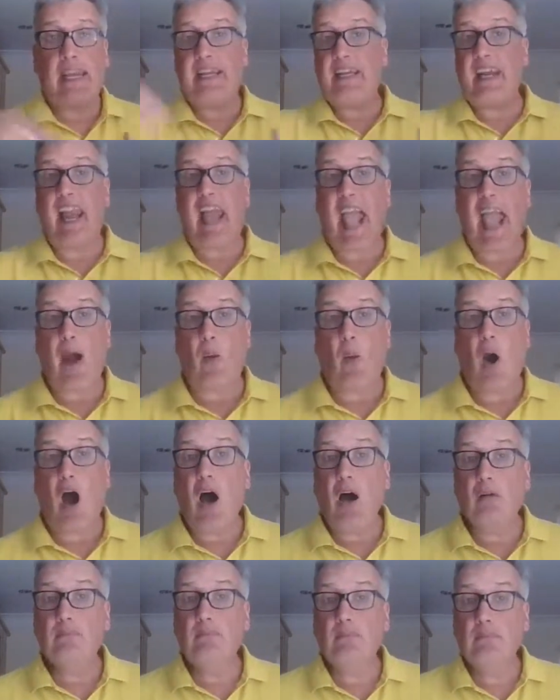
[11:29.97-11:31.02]
in an
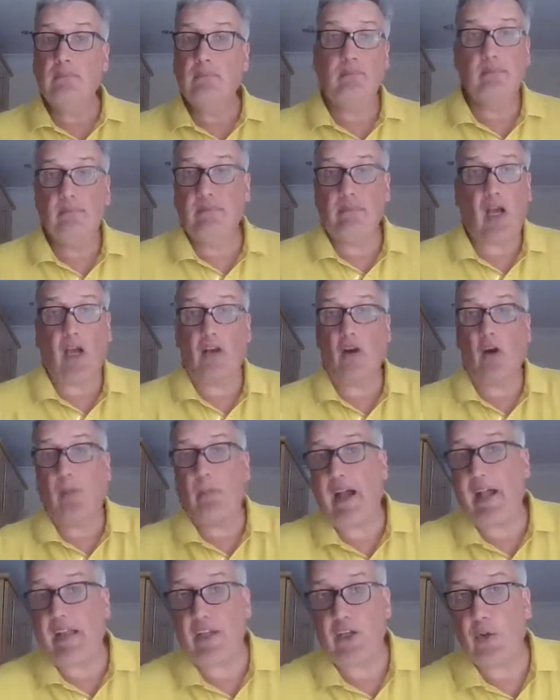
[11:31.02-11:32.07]
hour, and I'll
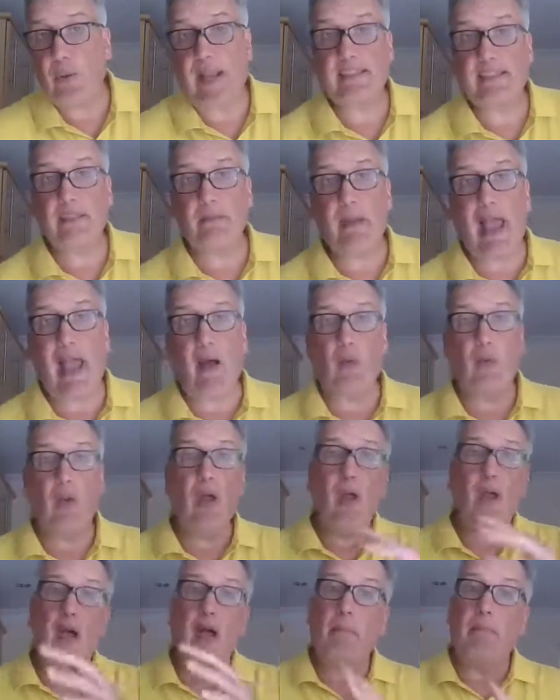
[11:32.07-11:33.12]
pay you X amount,
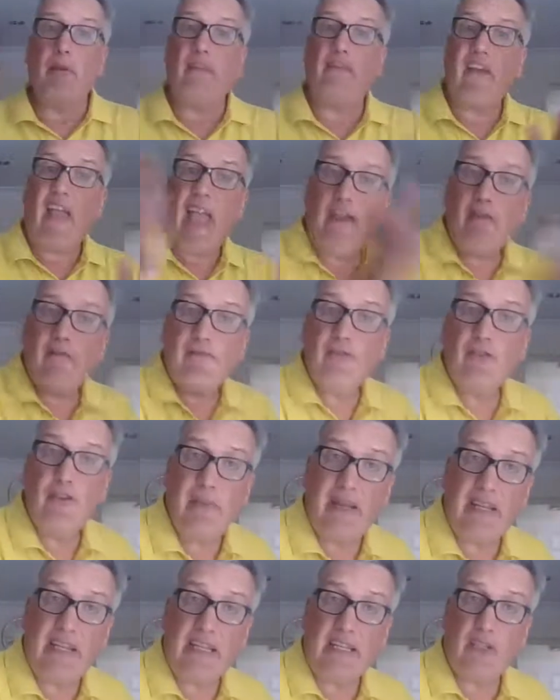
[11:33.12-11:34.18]
but for every
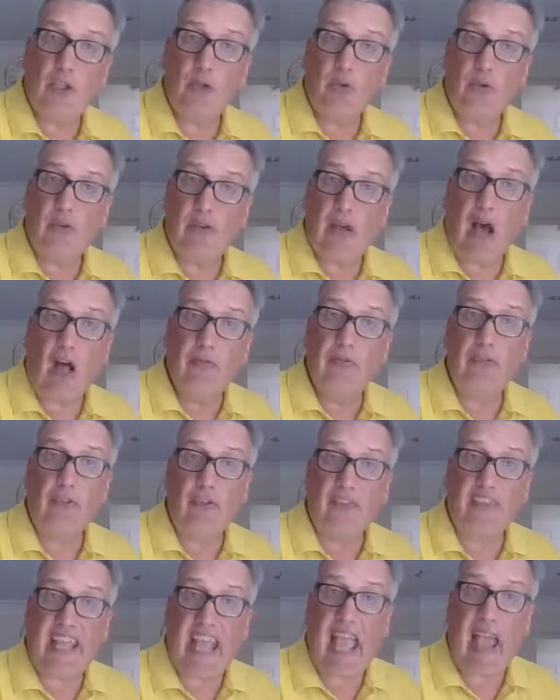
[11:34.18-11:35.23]
minute due
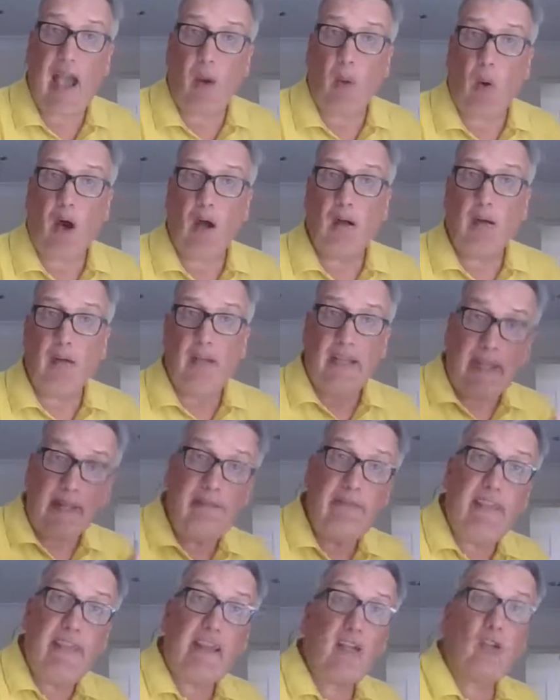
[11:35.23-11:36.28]
under the hour,
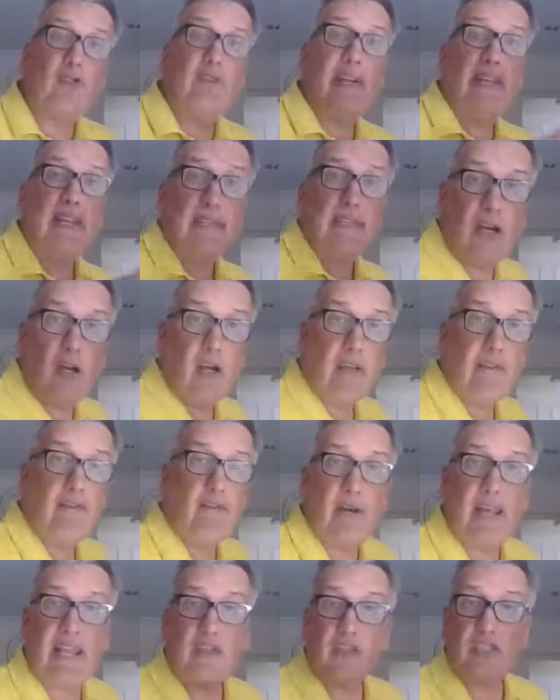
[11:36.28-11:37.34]
if they're correct, I'll give
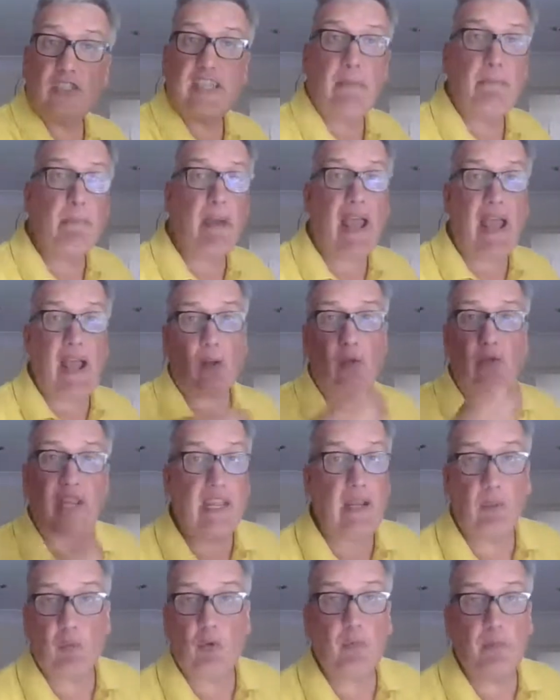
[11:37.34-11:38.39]
you an extra £10.
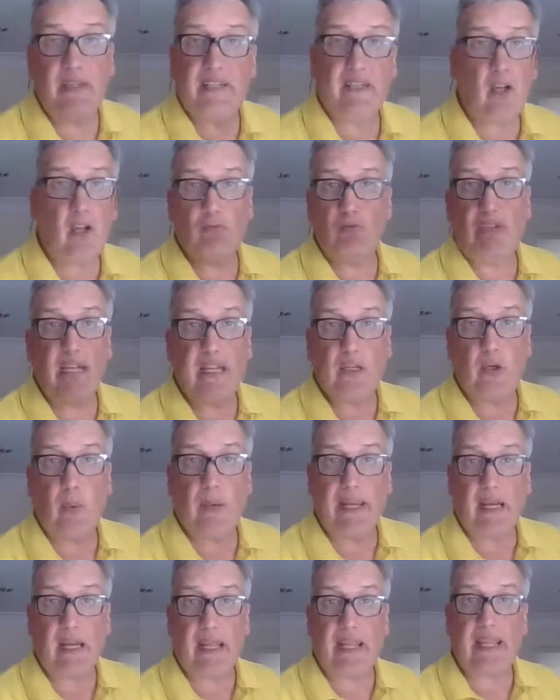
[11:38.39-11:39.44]
It would be done really
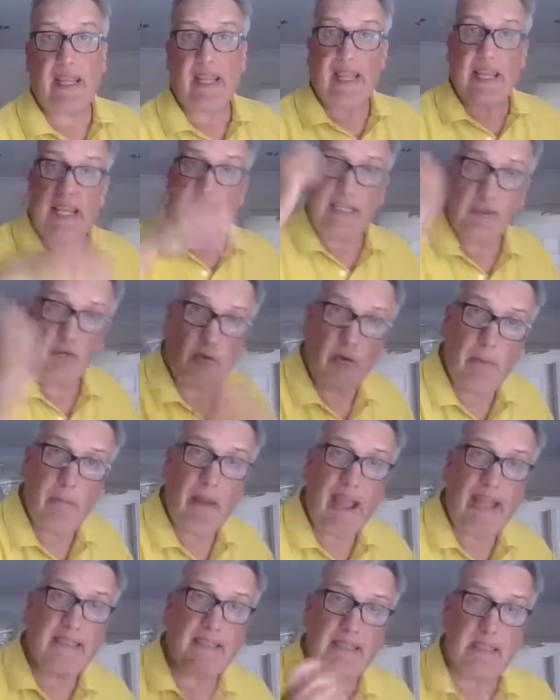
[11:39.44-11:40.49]
quickly. It's a
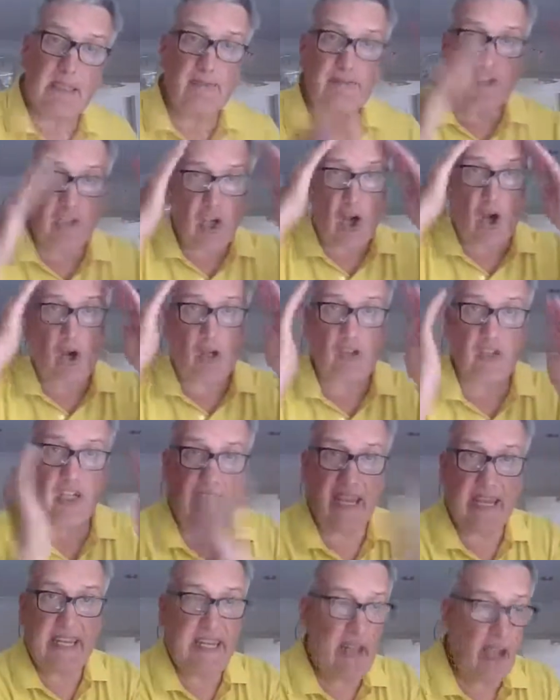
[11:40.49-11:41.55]
repetitive task, and
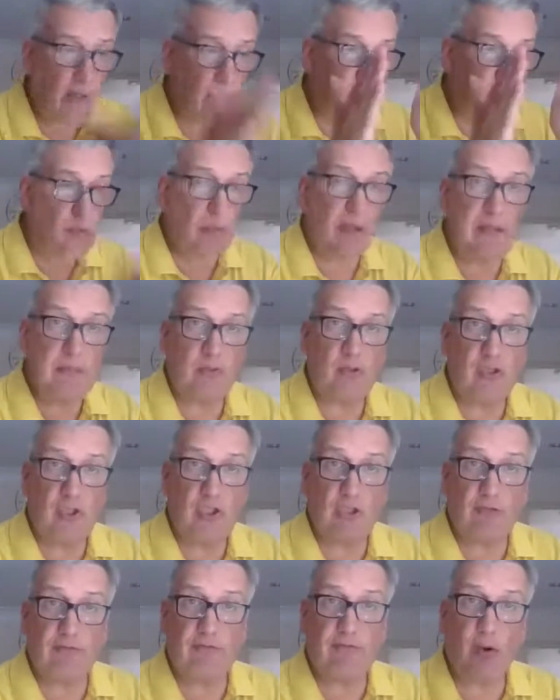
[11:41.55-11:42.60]
it enables people to
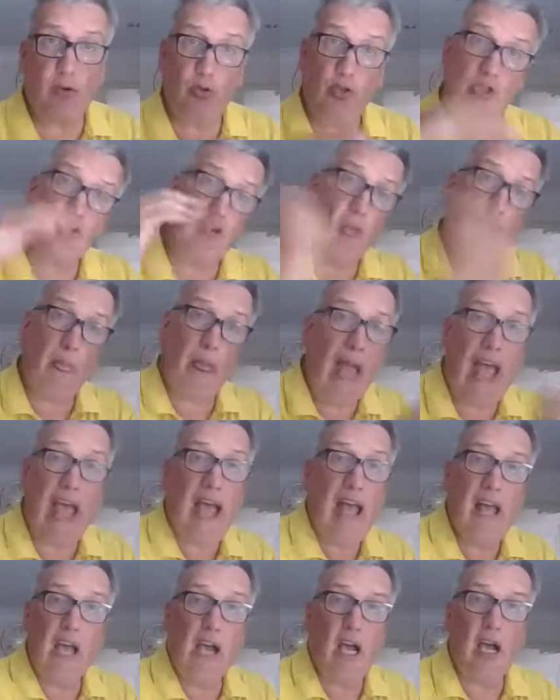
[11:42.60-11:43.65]
just focus on that
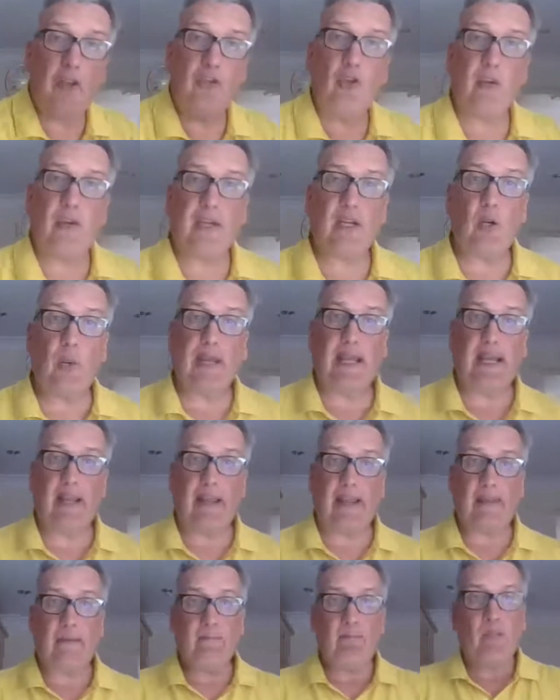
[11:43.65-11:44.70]
and do it
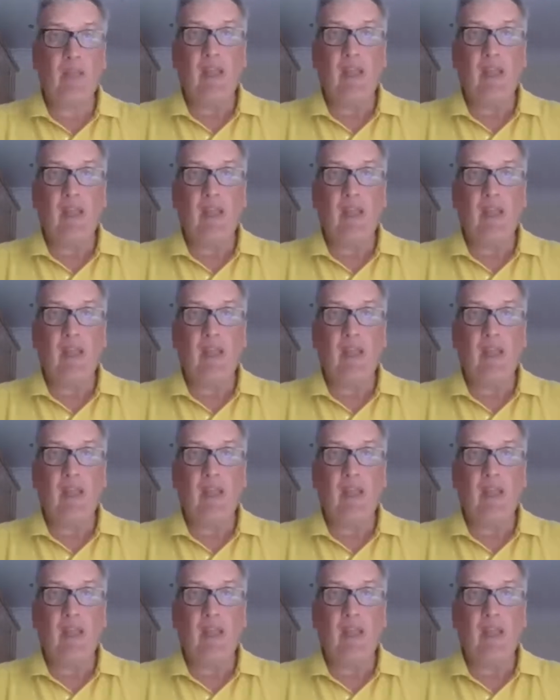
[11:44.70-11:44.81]
quickly.